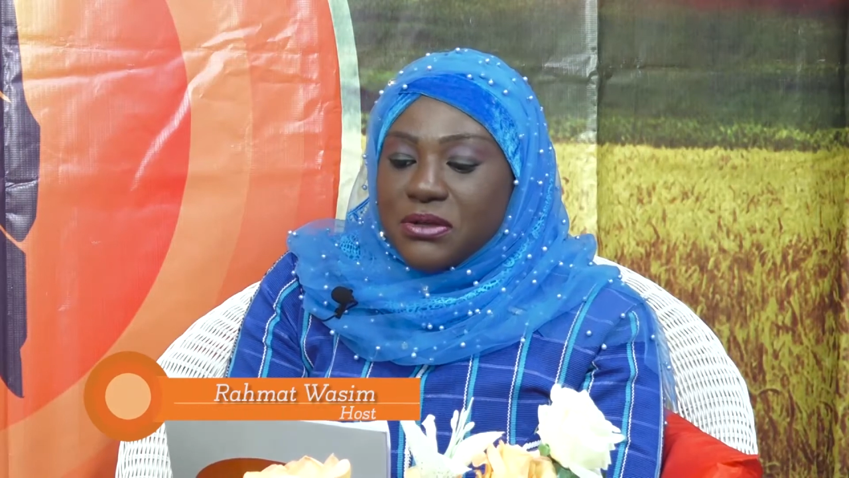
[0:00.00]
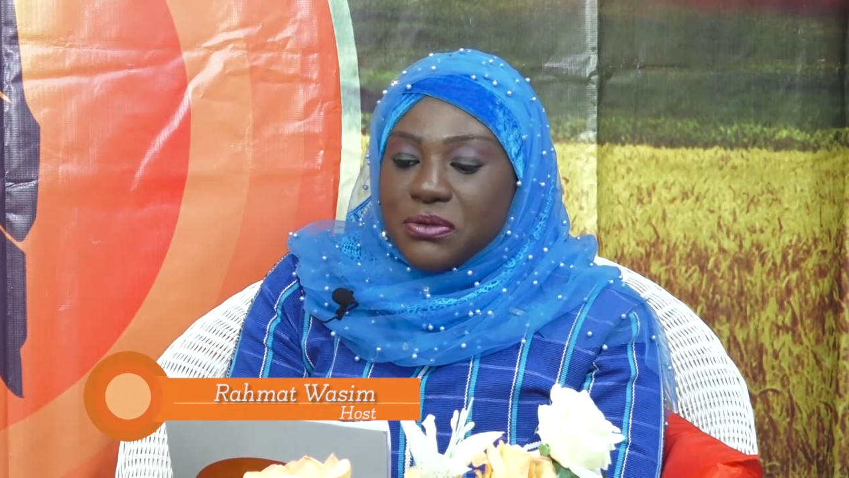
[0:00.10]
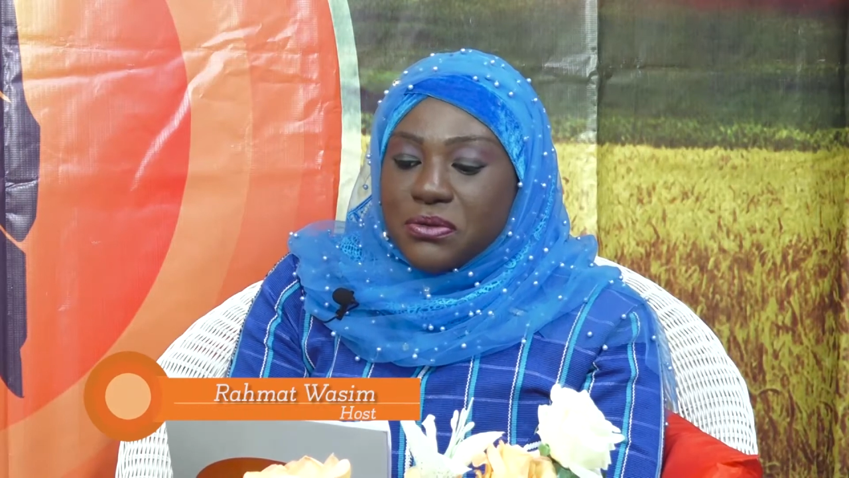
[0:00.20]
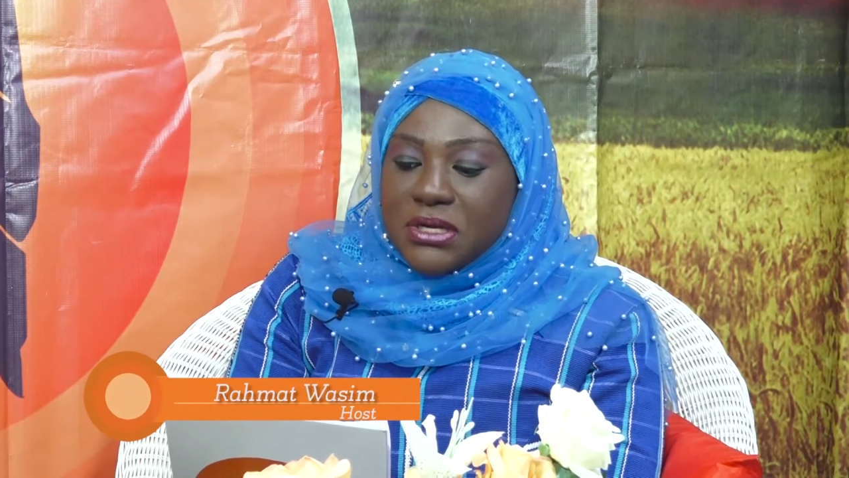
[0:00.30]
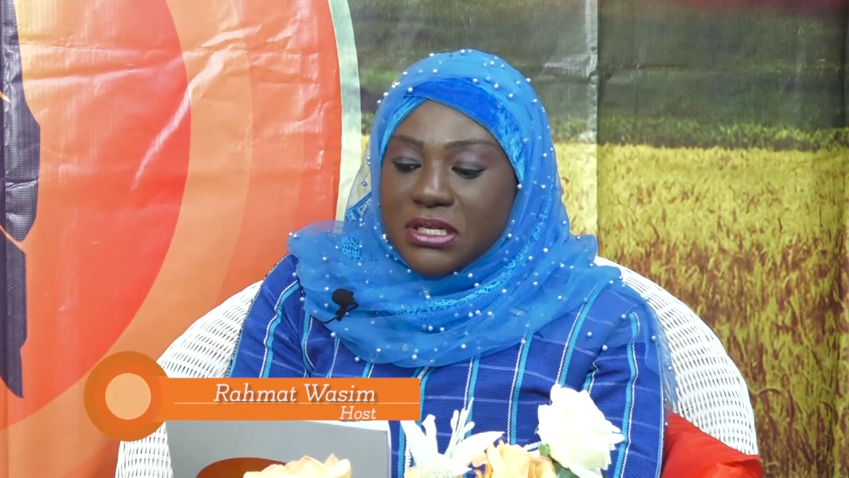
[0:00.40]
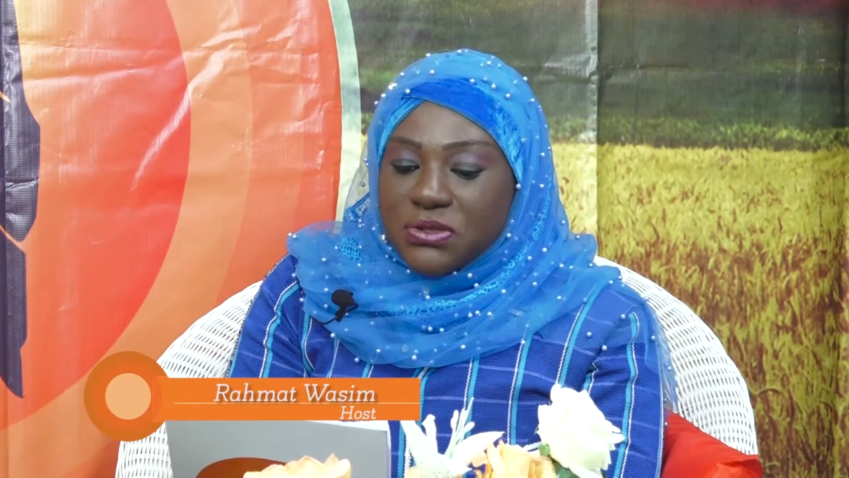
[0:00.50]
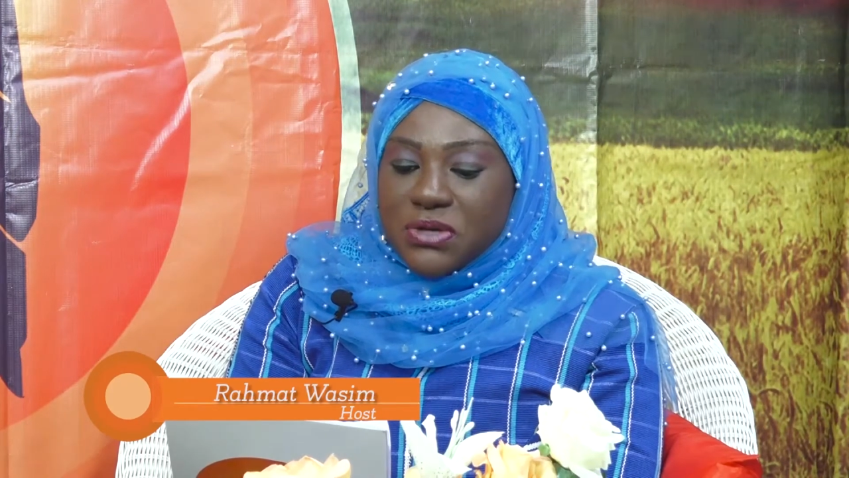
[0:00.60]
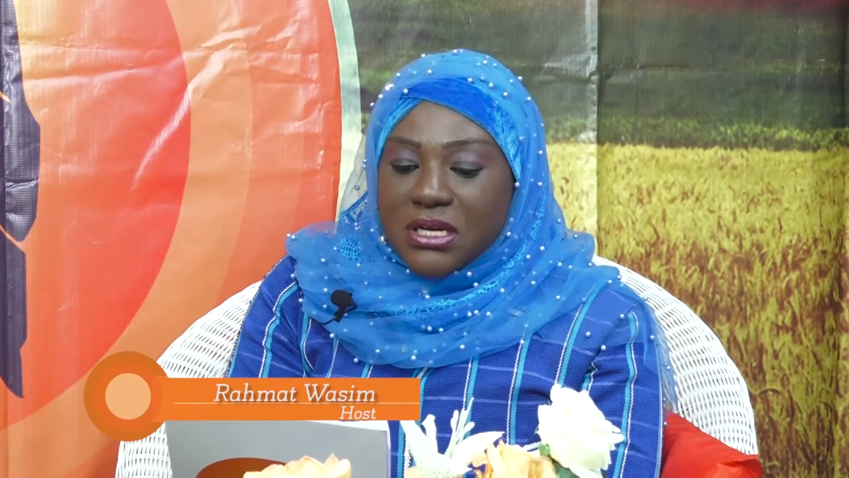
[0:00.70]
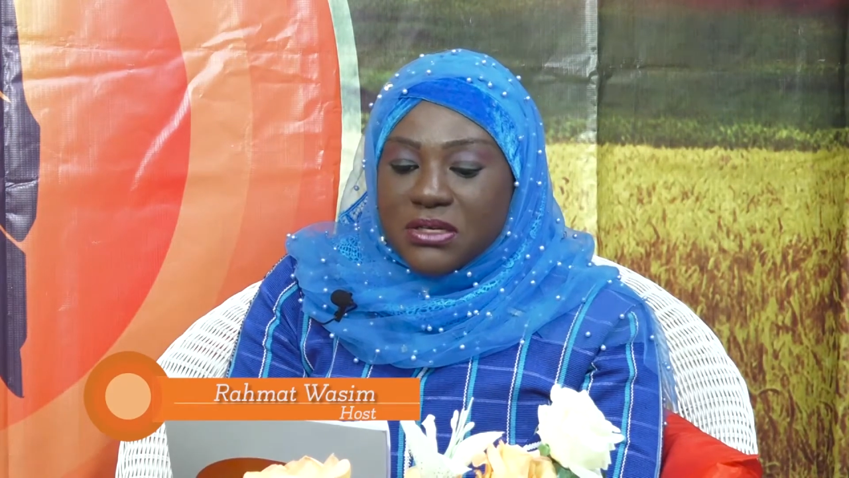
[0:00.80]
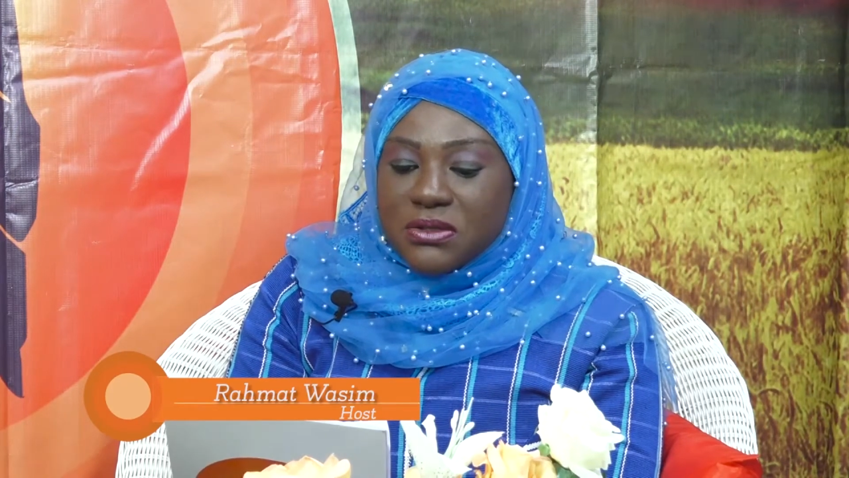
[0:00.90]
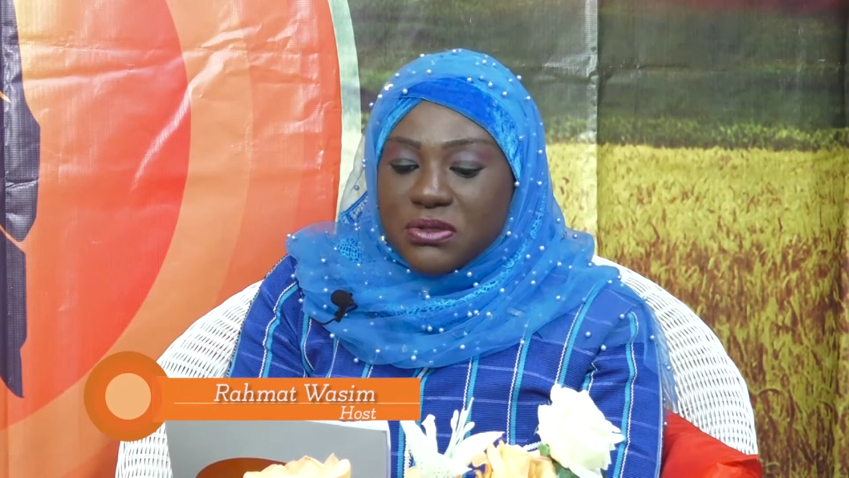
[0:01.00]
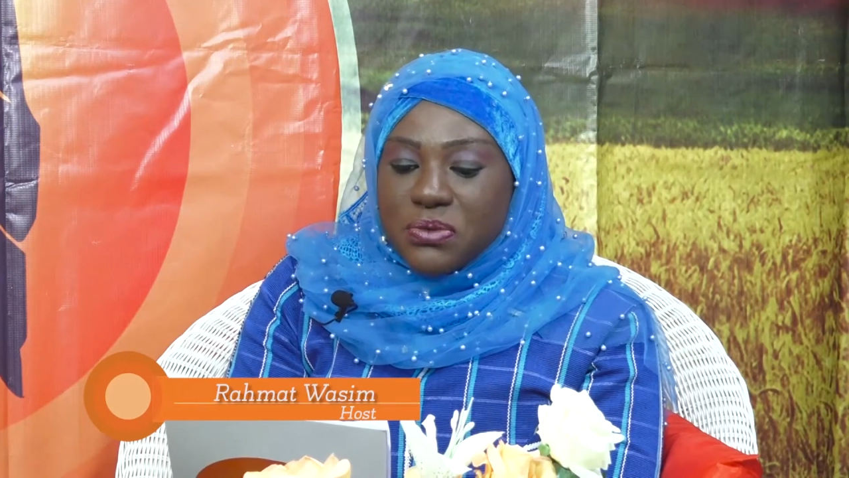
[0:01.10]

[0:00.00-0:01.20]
Through these struggles,